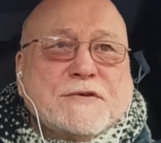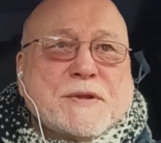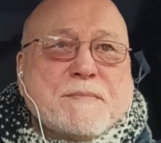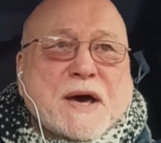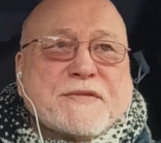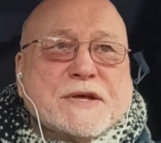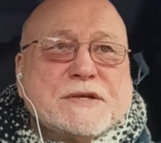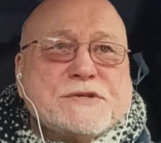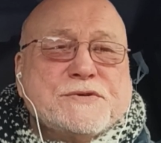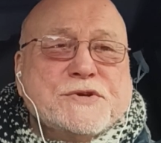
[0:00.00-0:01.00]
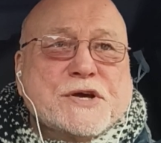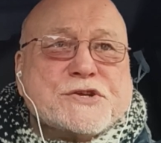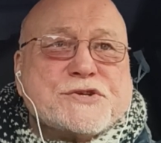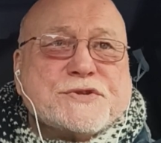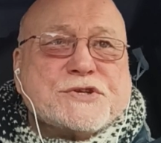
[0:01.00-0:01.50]
for the mother to
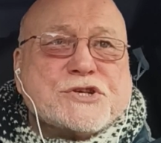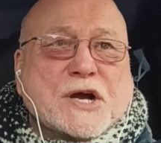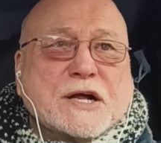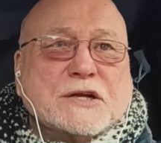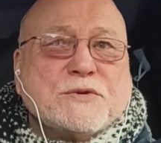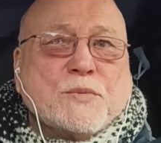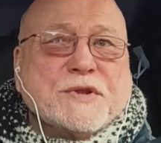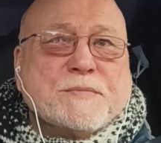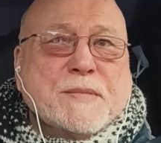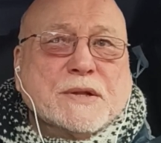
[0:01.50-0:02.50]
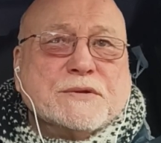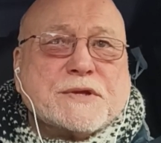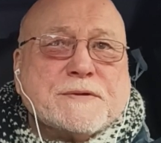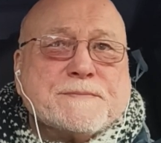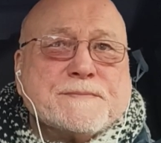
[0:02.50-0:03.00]
nurture the child with
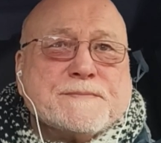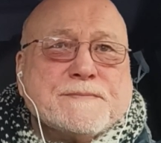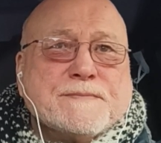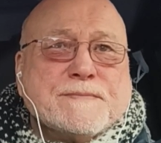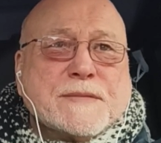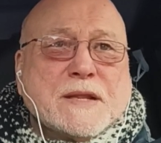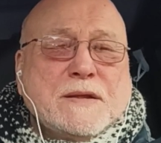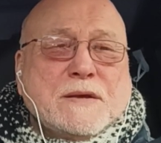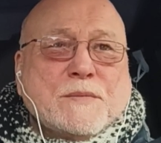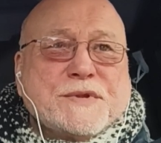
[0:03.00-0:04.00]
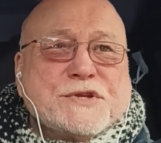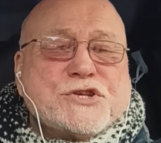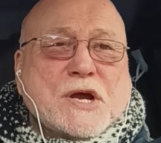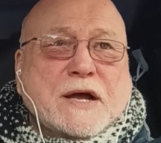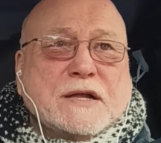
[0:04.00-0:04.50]
milk. When the
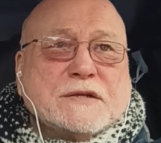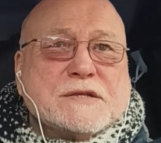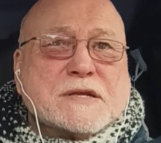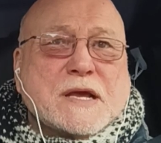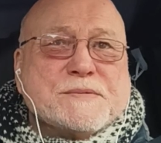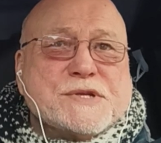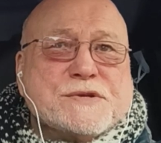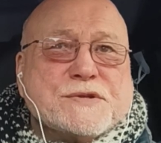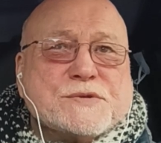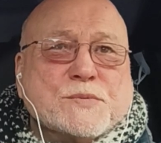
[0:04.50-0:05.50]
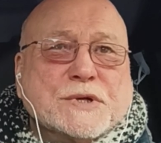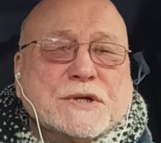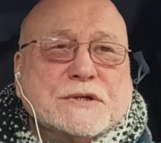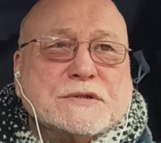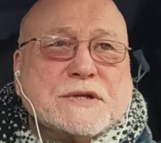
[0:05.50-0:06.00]
child comes into this
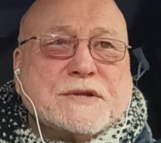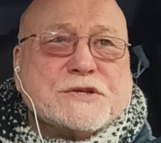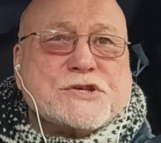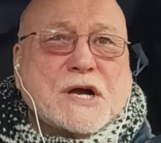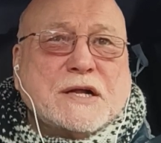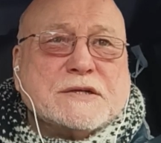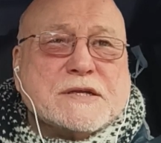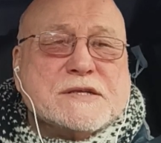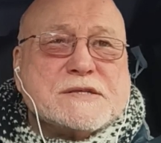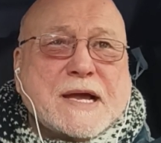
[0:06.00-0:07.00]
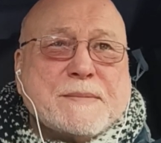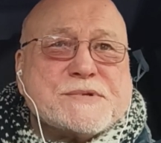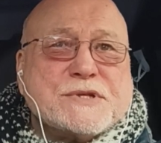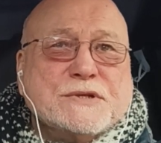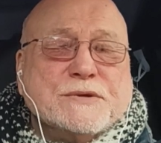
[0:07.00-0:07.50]
world, the child is
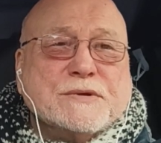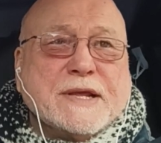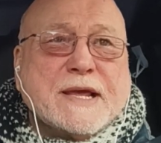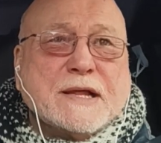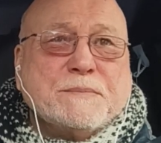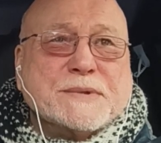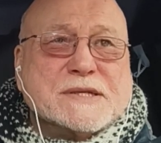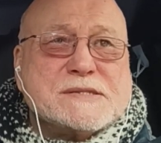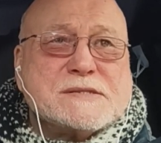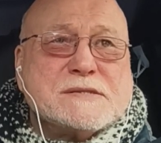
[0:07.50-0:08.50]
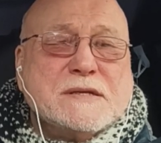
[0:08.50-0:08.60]
absolutely helpless,